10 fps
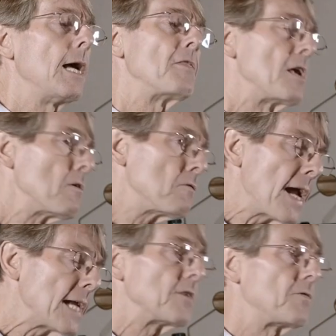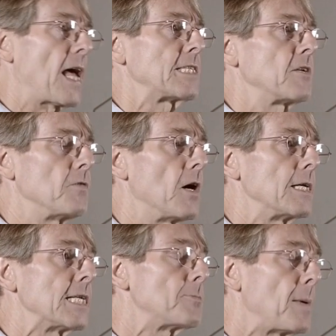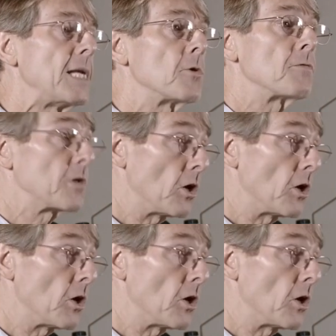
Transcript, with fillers: And the effect of that advice has been to have